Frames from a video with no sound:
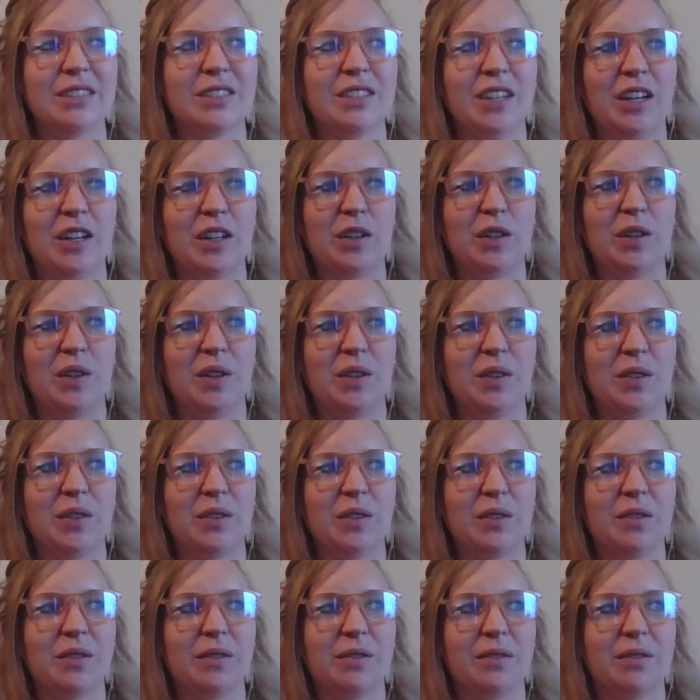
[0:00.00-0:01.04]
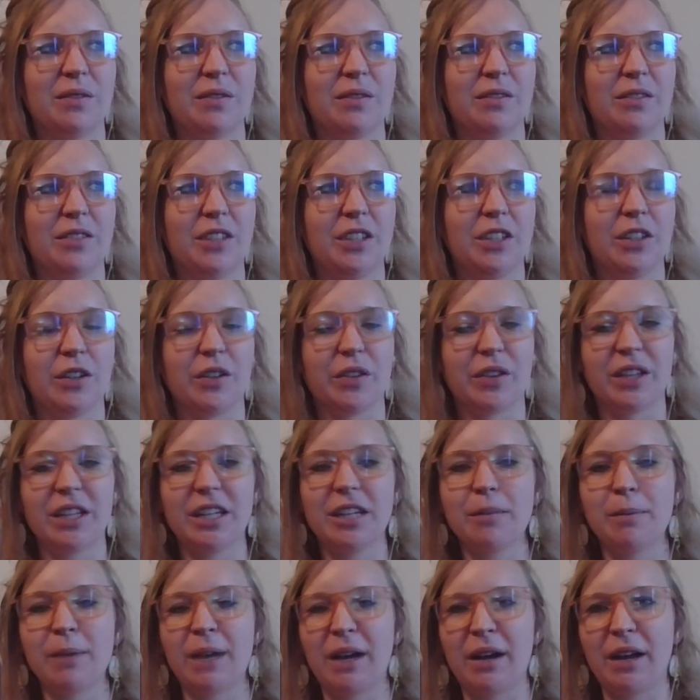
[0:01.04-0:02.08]
so, you know,
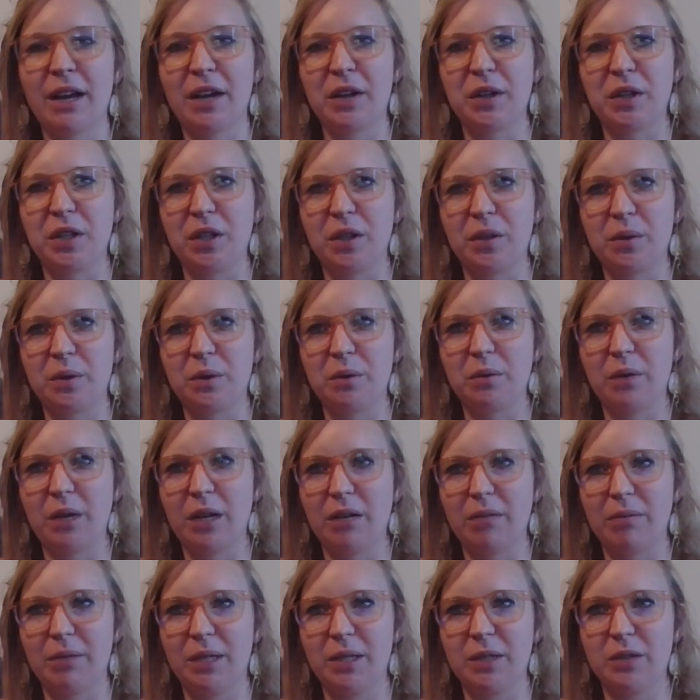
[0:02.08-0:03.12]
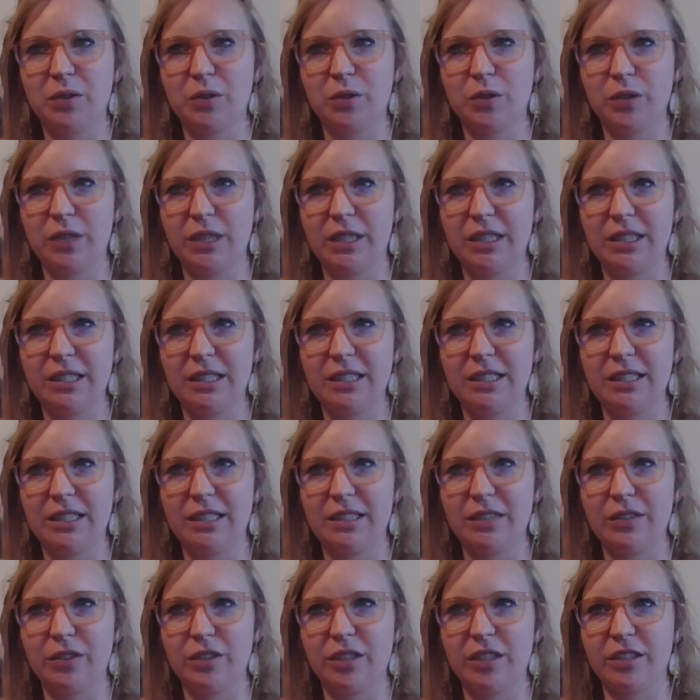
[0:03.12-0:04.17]
think about how you would want to be treated,
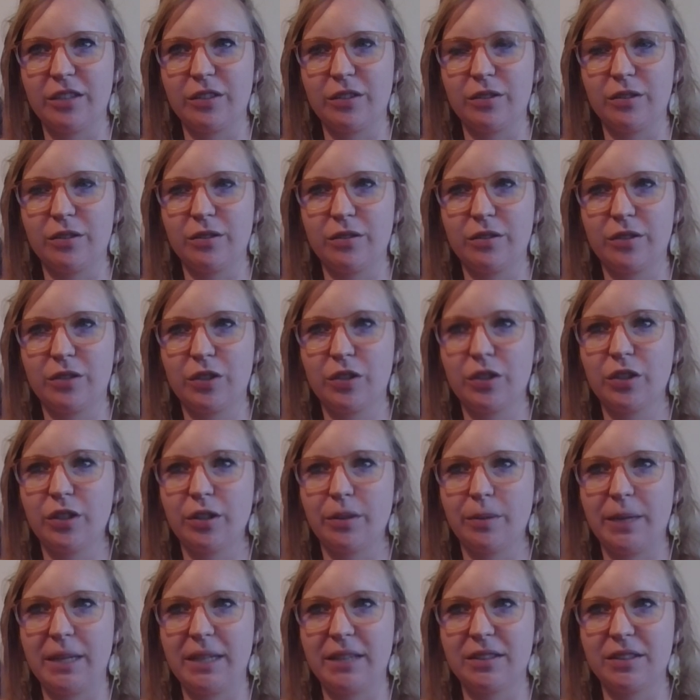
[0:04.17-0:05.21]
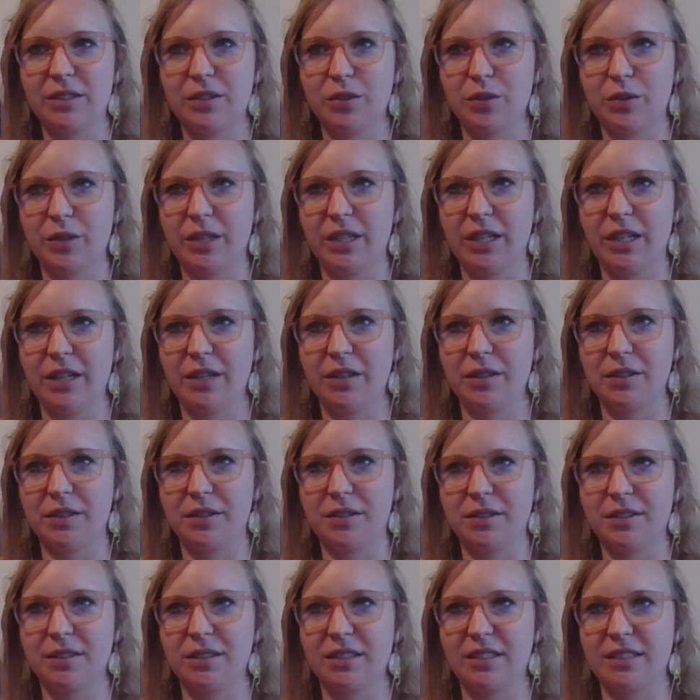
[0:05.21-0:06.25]
and and do your best to treat
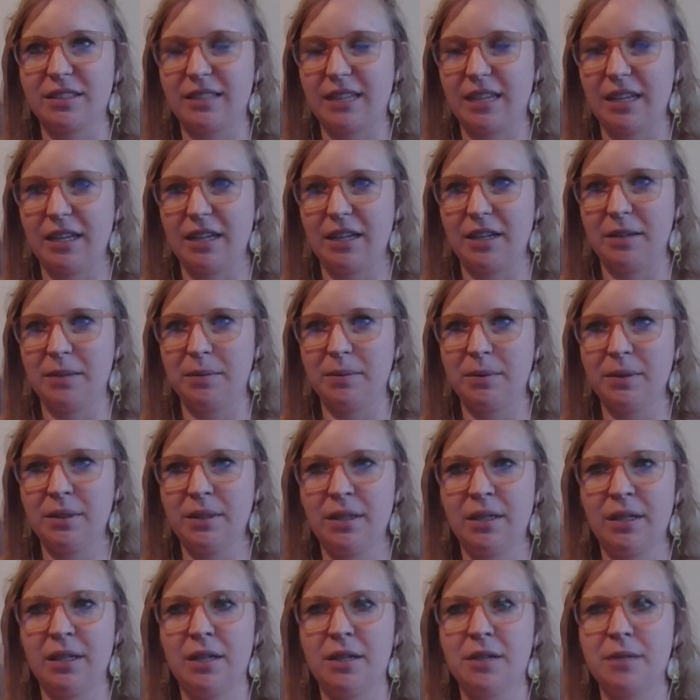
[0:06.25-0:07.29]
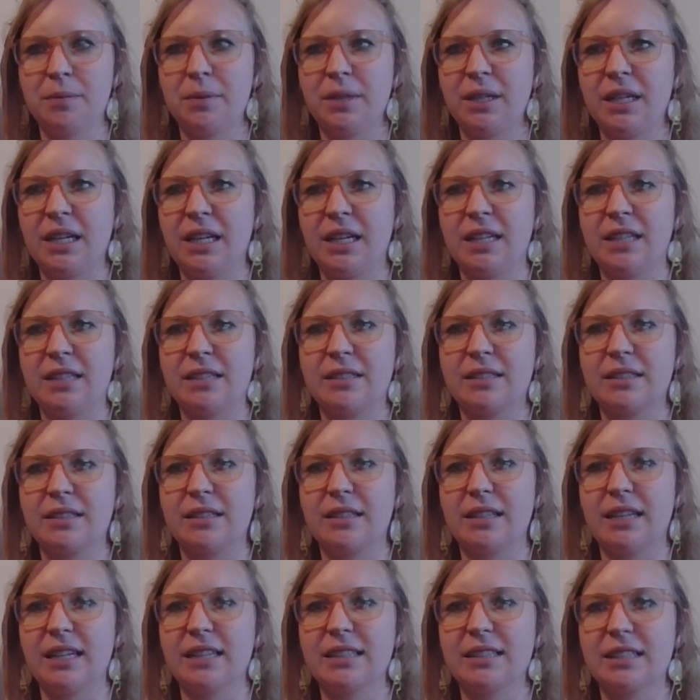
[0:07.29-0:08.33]
others the same because
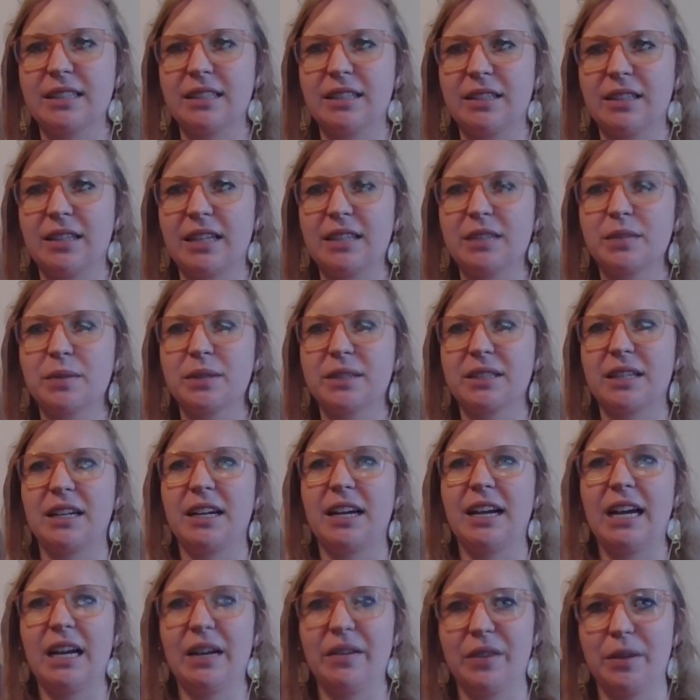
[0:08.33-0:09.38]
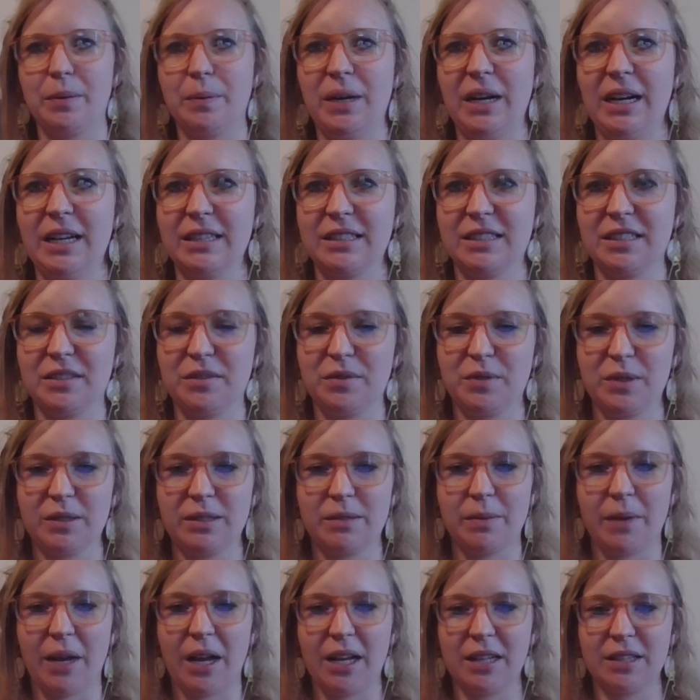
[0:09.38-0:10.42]
that's that's what's going to have the positive
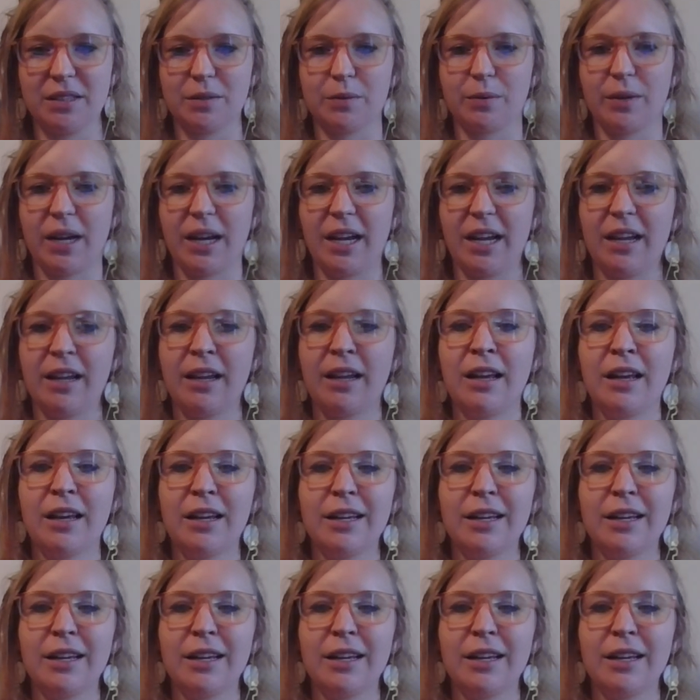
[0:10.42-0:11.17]
response, right?